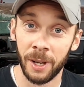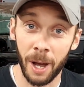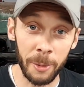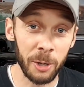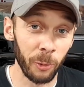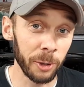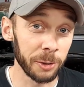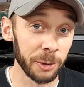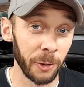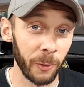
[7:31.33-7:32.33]
I mean, it
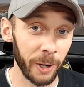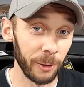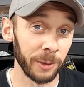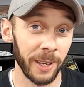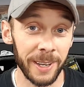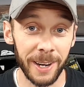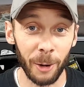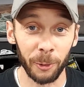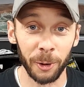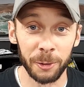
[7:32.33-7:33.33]
worked really well in laying
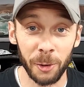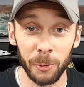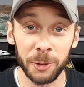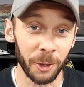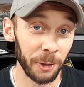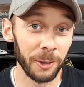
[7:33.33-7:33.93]
out where those holes are.